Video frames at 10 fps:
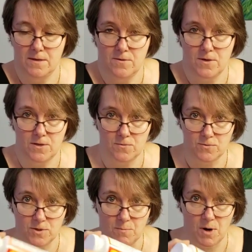you can
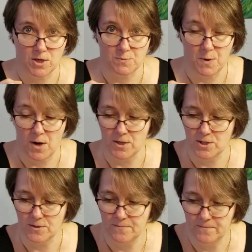use the Modge
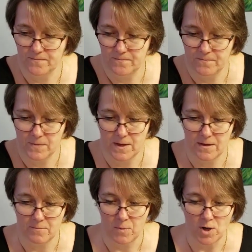Podge.
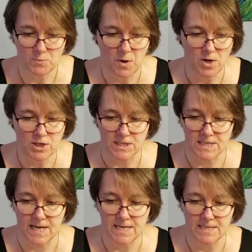Modge Podge
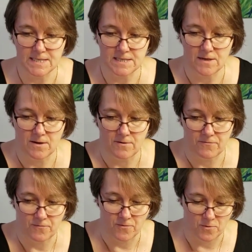is nice
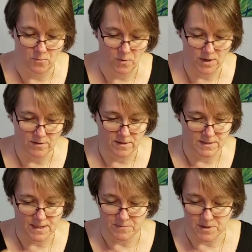for one of the
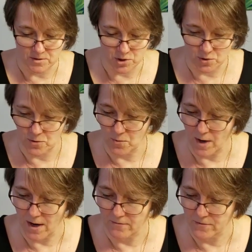steps I'll show you
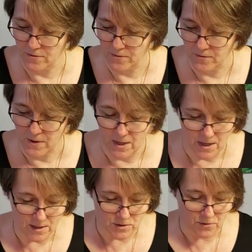after.
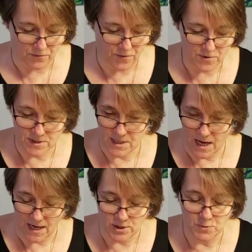So first,
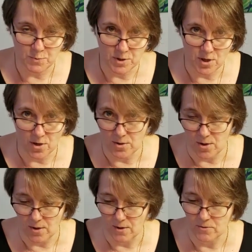I just put it on.
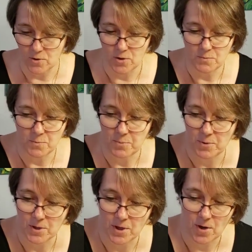You could
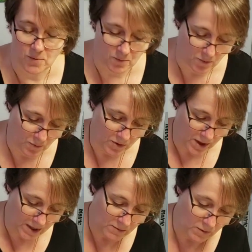put it on with
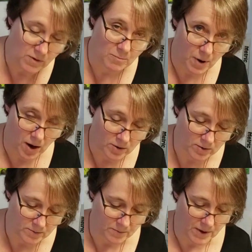the
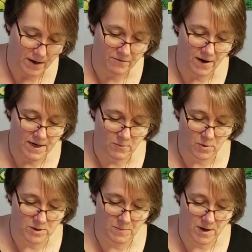bottle, but I find it
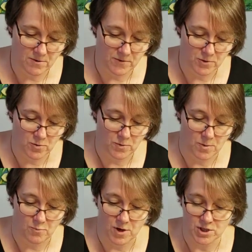works better if you do it with
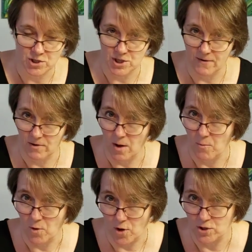a brush because you have a
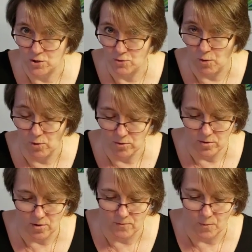lot more control
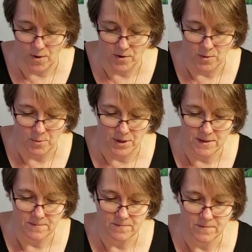over where you put
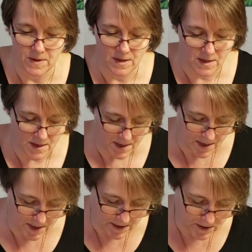it.
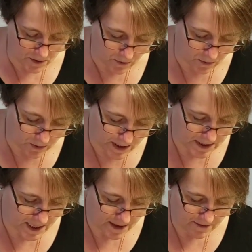So
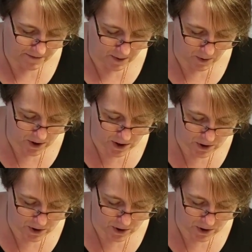let's say if I want to